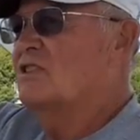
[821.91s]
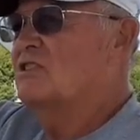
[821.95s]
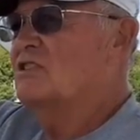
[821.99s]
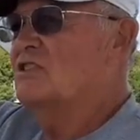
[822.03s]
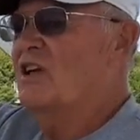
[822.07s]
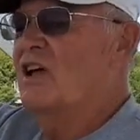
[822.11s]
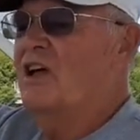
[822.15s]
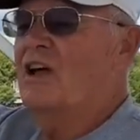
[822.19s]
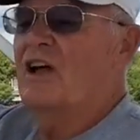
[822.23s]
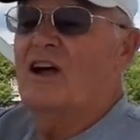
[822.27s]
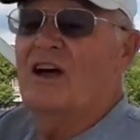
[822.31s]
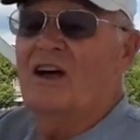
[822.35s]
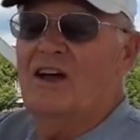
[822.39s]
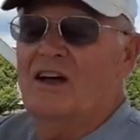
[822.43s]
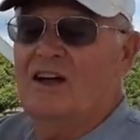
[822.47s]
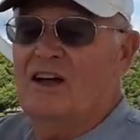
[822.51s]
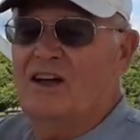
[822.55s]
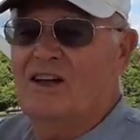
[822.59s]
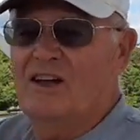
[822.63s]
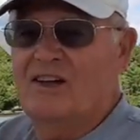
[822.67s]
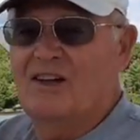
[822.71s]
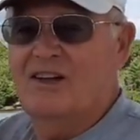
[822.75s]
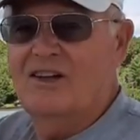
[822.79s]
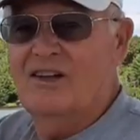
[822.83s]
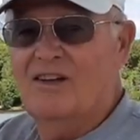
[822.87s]
singer,
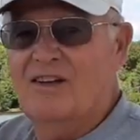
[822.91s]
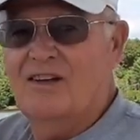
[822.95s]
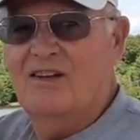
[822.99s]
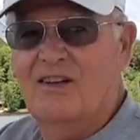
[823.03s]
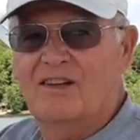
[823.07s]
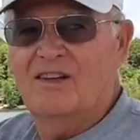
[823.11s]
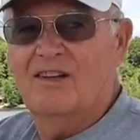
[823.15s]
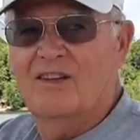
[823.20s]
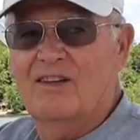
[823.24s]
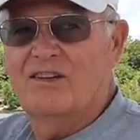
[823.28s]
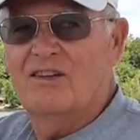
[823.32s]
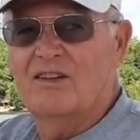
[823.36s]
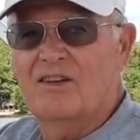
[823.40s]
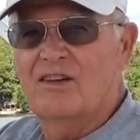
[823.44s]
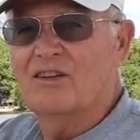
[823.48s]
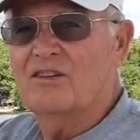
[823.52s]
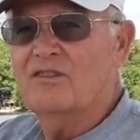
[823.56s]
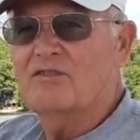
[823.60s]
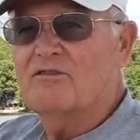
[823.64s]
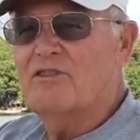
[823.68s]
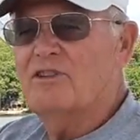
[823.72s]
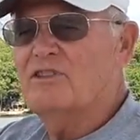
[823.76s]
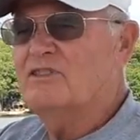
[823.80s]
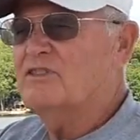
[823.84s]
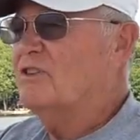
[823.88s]

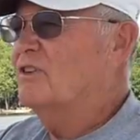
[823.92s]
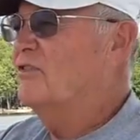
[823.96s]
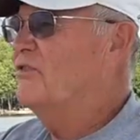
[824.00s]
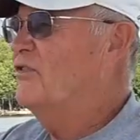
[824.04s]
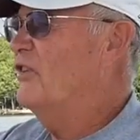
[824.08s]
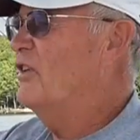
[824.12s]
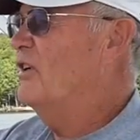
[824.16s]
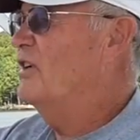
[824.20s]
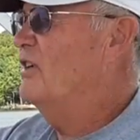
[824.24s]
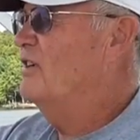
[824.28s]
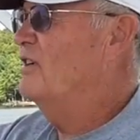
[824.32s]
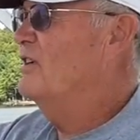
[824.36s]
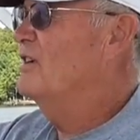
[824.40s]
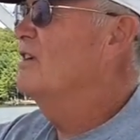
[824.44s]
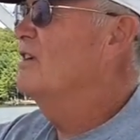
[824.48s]
Christopher